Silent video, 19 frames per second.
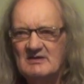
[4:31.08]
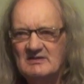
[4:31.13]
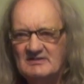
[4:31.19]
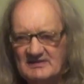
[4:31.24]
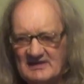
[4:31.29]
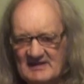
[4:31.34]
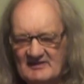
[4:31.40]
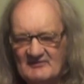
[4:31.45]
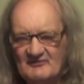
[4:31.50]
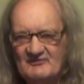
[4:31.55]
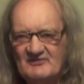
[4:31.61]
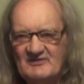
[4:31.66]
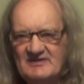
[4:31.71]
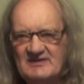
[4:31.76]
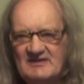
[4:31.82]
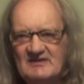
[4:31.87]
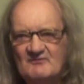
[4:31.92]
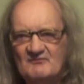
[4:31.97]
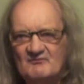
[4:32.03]
Yes,
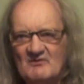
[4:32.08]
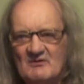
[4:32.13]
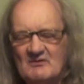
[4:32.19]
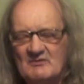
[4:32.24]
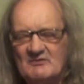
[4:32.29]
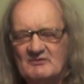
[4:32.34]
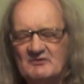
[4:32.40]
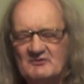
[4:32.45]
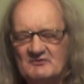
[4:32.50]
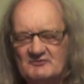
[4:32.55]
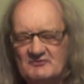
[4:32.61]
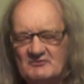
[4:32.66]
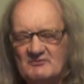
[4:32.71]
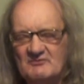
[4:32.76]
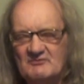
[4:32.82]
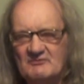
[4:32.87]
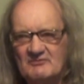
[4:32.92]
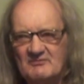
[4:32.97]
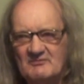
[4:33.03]
he is following the
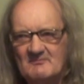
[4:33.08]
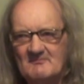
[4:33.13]
truth.